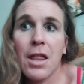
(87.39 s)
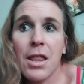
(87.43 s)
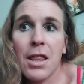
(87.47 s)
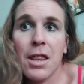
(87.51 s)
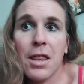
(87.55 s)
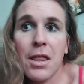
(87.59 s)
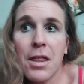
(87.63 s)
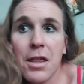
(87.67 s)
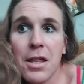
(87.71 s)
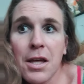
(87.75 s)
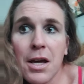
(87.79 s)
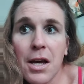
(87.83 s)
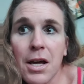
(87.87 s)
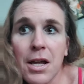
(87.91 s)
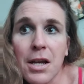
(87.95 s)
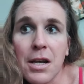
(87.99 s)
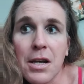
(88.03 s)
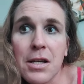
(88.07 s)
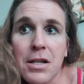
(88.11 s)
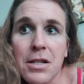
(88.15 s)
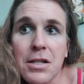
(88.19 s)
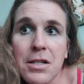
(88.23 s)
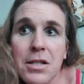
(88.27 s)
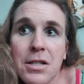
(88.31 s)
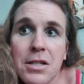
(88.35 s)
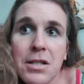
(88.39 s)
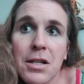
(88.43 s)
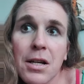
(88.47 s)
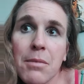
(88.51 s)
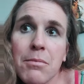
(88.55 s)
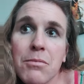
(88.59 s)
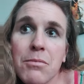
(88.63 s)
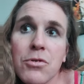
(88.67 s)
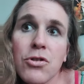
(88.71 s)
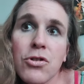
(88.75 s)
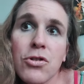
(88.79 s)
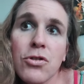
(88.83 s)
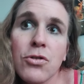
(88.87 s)
then
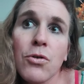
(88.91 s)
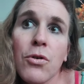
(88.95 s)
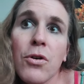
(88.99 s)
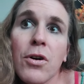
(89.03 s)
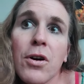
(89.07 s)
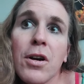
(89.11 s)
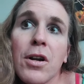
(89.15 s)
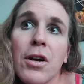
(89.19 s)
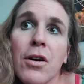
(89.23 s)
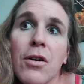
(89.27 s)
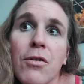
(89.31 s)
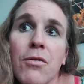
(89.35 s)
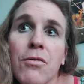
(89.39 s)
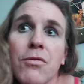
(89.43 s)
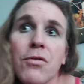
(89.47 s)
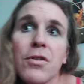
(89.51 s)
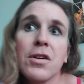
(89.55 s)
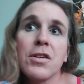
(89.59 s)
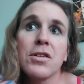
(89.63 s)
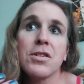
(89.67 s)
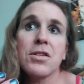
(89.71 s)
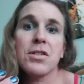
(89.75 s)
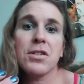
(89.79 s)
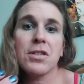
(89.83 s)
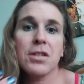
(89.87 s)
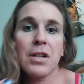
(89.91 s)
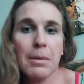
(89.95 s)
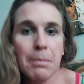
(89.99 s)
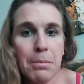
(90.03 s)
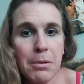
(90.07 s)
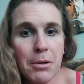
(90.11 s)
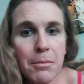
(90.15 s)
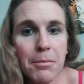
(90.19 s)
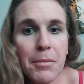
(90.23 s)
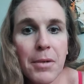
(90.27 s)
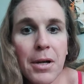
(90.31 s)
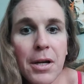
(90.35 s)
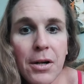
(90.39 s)
some sort of
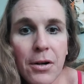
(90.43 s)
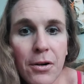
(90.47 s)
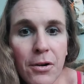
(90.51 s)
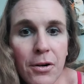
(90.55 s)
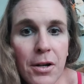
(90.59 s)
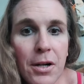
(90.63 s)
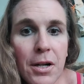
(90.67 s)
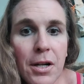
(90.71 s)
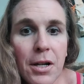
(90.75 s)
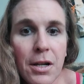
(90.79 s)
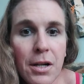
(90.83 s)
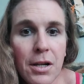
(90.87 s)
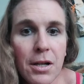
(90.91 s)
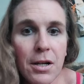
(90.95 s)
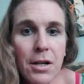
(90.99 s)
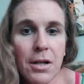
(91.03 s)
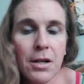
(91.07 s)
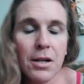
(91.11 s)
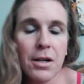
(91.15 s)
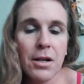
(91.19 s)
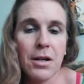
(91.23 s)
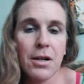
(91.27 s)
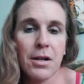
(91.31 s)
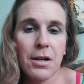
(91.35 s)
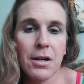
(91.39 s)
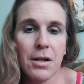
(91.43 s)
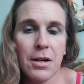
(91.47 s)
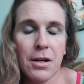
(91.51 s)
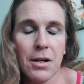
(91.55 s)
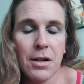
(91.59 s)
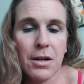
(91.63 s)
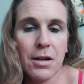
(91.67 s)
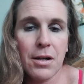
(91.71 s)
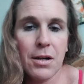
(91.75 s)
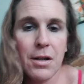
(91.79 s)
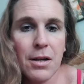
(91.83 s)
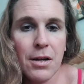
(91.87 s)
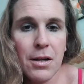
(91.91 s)
supplementary
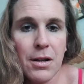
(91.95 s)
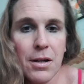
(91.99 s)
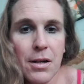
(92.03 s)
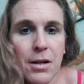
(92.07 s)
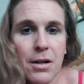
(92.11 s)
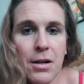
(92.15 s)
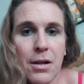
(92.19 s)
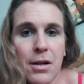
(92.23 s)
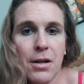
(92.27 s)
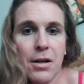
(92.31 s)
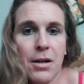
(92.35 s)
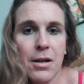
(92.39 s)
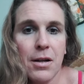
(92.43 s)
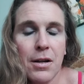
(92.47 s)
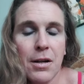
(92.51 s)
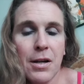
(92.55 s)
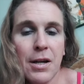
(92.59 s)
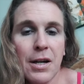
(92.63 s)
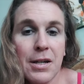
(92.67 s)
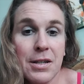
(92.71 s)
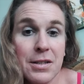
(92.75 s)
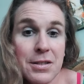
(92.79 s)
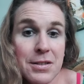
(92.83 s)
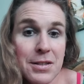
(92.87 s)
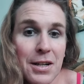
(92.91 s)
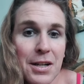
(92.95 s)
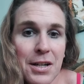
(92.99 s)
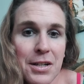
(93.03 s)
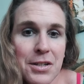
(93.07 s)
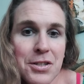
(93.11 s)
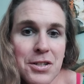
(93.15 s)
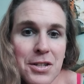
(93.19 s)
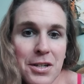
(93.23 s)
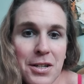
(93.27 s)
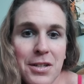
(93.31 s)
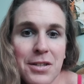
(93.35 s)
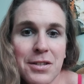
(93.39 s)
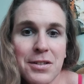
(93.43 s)

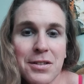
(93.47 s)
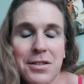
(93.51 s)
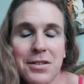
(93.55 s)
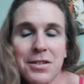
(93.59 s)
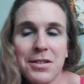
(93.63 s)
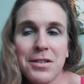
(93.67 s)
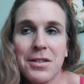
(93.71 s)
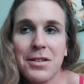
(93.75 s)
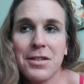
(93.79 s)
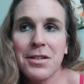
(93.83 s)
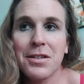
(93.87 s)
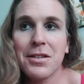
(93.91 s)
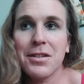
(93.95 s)
exogenous